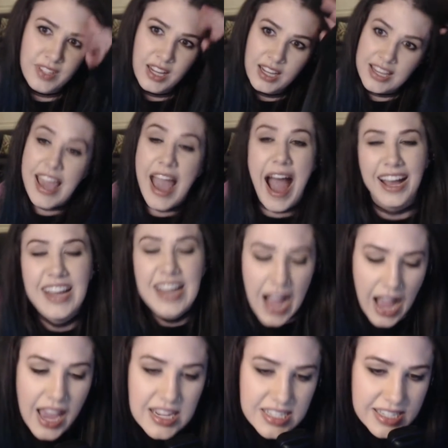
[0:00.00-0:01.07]
Yeah,
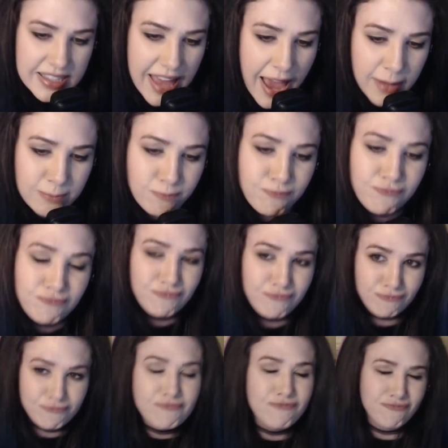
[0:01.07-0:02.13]
I did that.
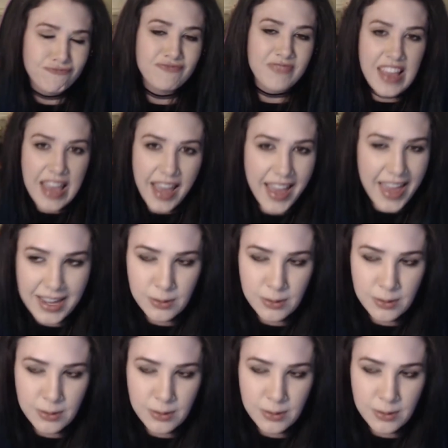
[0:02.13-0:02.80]
And